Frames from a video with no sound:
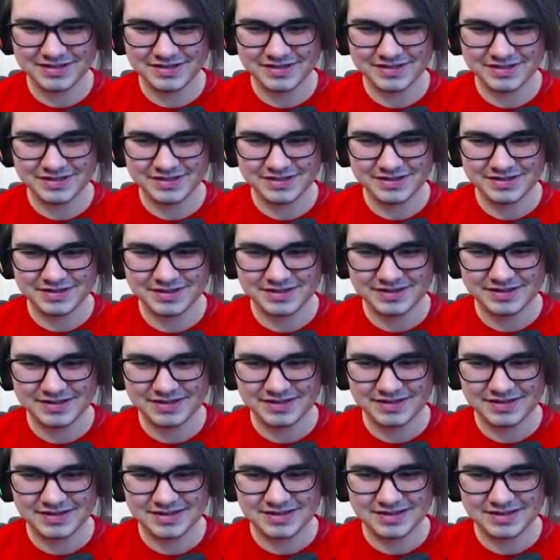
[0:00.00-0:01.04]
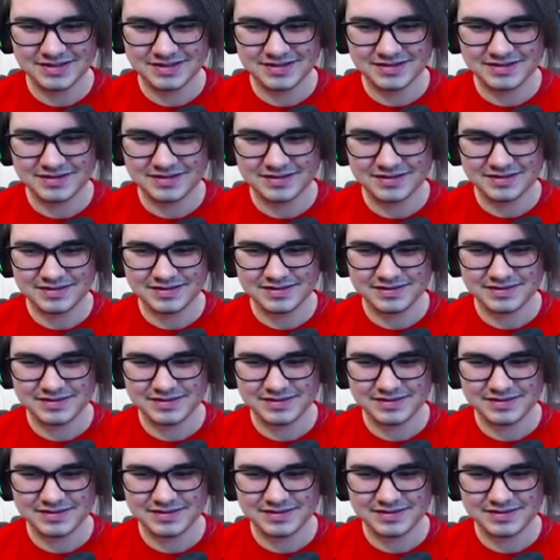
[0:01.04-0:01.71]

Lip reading: [no speech]